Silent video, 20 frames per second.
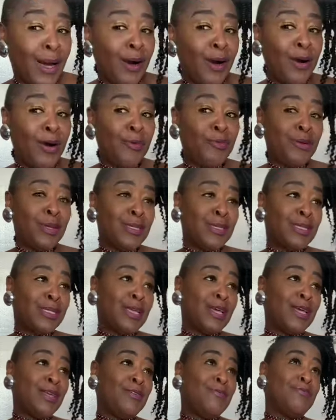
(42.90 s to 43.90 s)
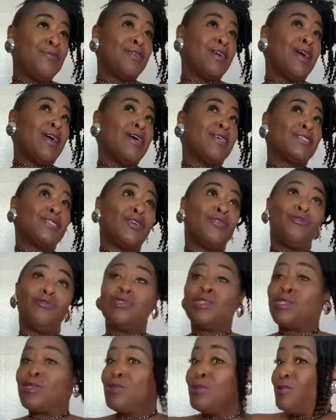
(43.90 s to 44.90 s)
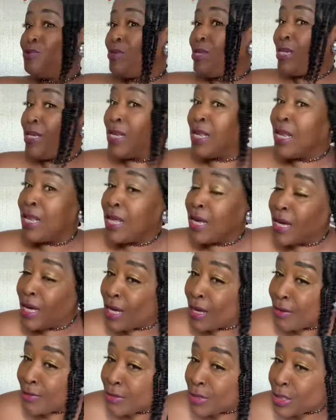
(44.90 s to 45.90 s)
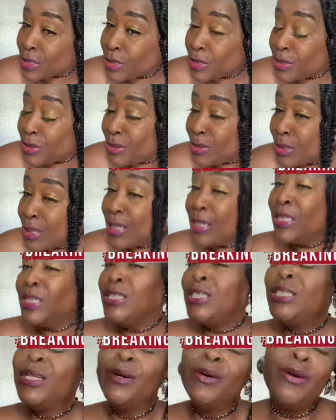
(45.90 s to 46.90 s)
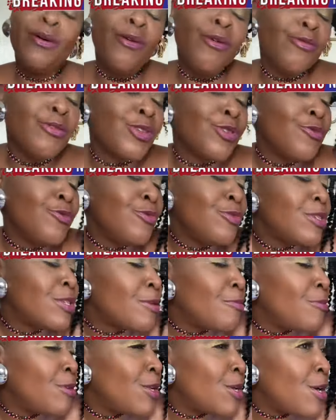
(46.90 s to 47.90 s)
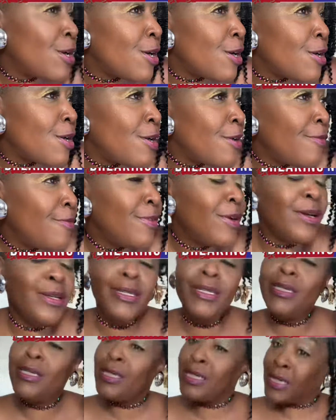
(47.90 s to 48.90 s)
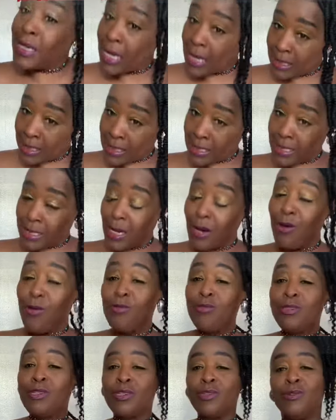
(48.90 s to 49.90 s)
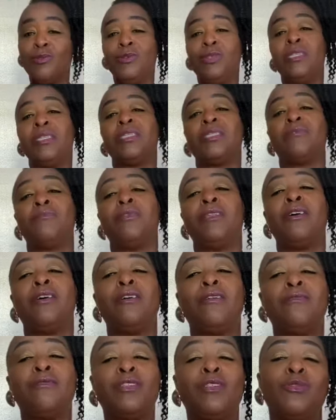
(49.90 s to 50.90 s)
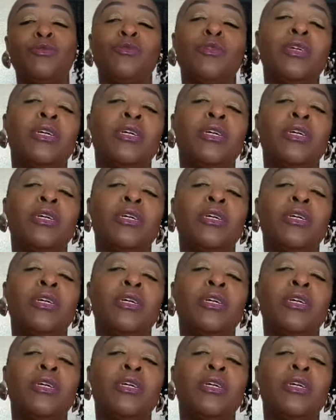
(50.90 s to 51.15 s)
I always tell you guys old school need love too. Show old school some love. Yes, old school needs some love too.